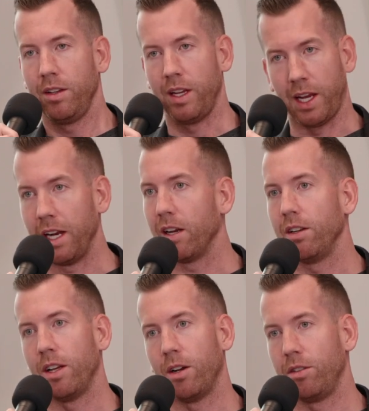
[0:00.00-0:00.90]
take
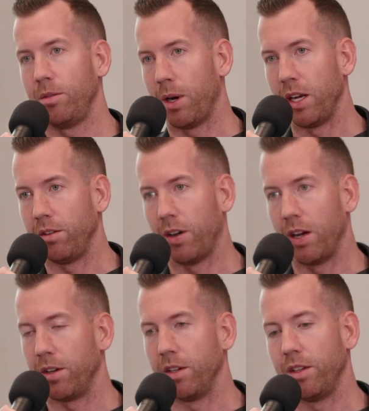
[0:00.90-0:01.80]
$800,000 minus
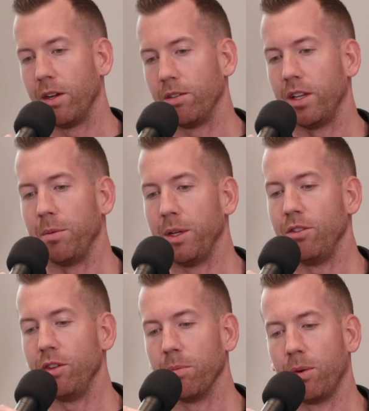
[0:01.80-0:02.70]
$500,000. That
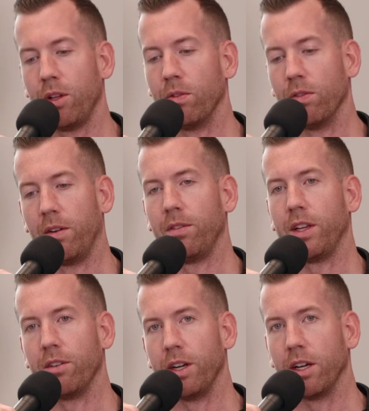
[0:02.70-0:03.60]
means you can pull out
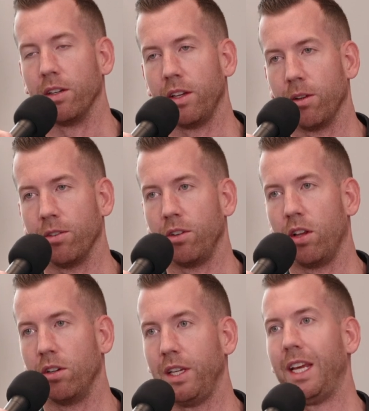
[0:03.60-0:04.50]
roughly
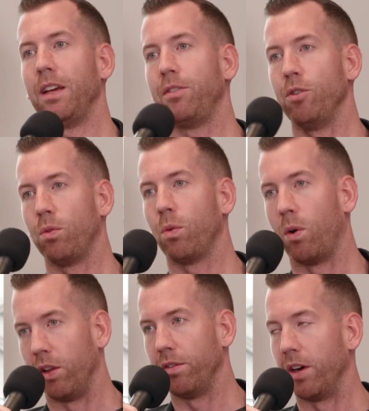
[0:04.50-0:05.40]
$300,000 if you
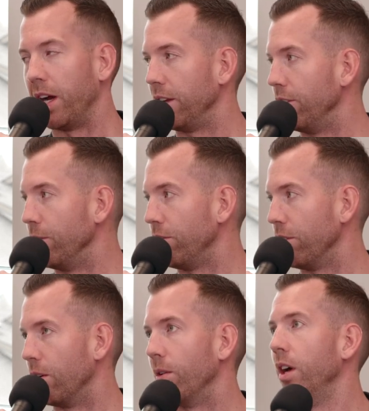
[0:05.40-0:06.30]
qualify to do
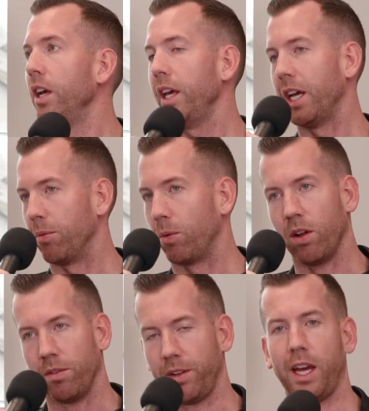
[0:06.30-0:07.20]
so. Income
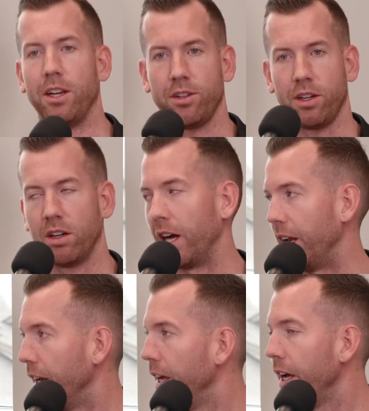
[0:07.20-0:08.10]
qualification,
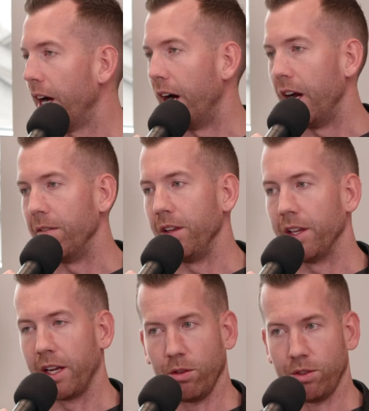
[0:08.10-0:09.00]
credit,
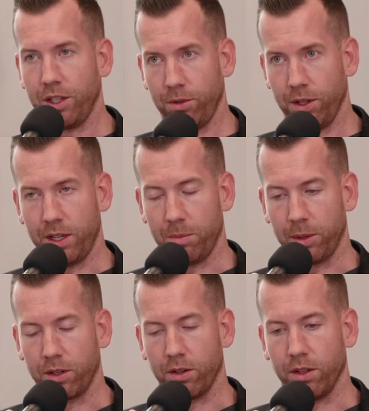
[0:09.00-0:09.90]
everything that goes into a
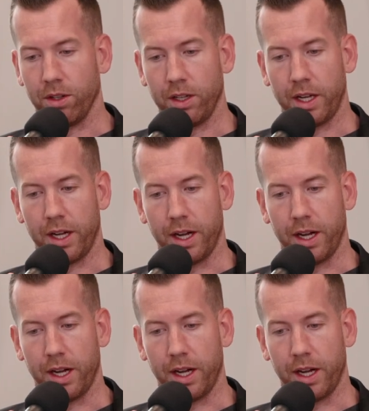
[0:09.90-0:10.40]
typical